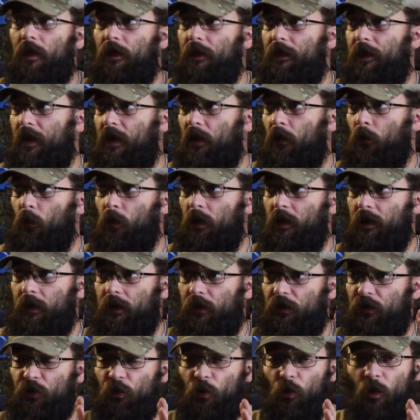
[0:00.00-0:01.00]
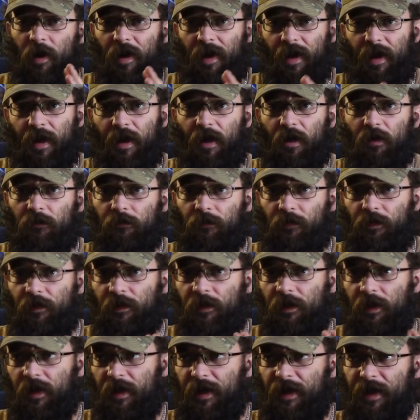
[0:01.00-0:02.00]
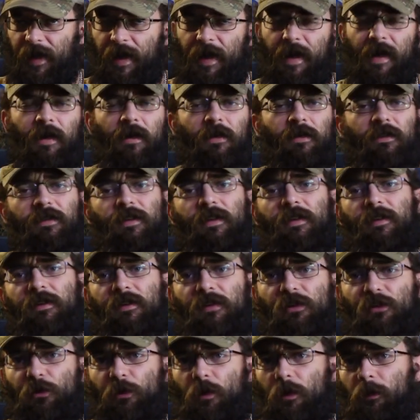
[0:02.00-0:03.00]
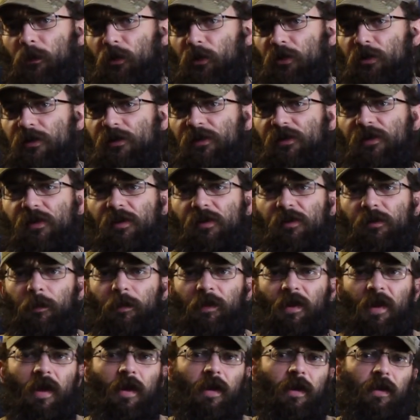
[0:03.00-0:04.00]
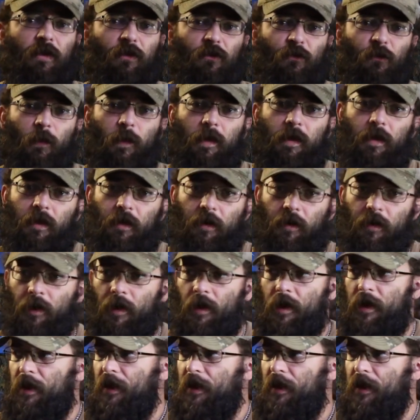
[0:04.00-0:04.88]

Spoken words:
That way you have access to emergency supplies when,